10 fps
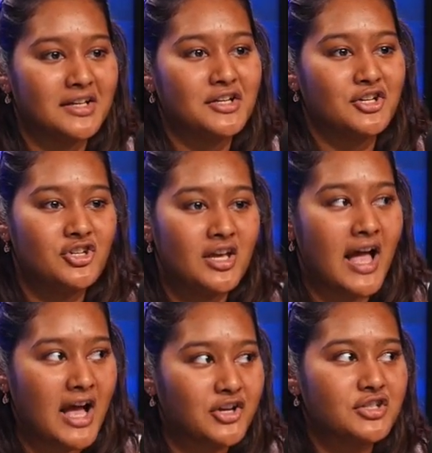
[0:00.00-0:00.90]

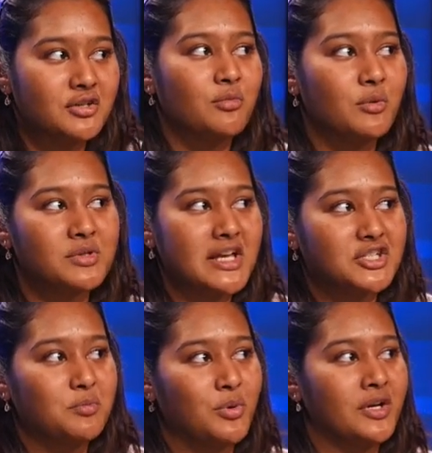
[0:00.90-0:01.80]
It was actually
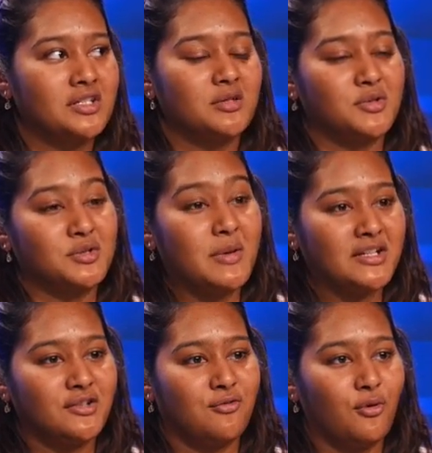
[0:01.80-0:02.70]
put into
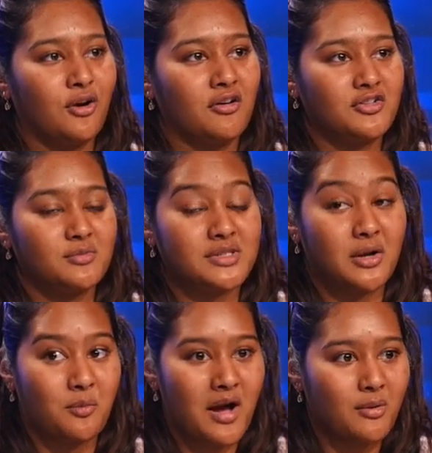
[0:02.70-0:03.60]
perspective for her. And she was like,
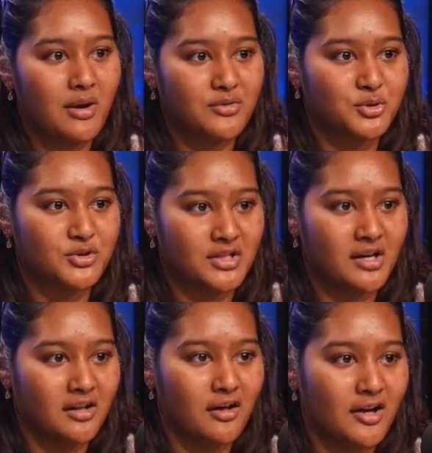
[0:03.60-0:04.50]
wow, I've done
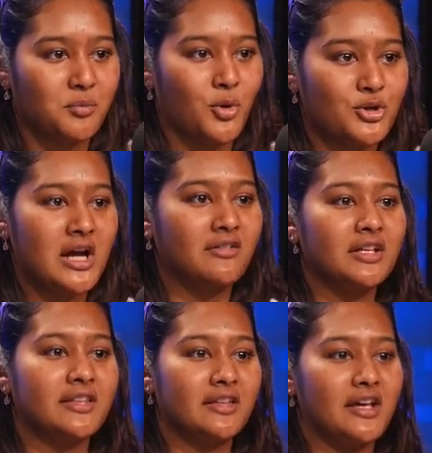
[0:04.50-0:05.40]
a lot more
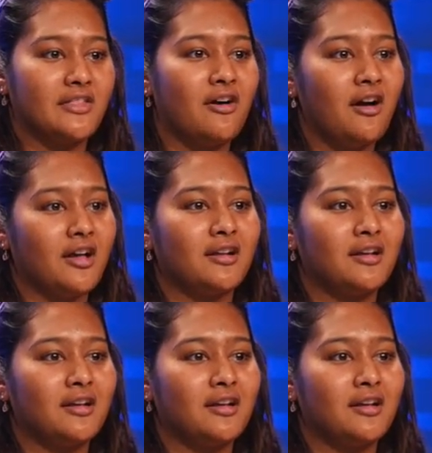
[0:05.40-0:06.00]
traveling than I thought.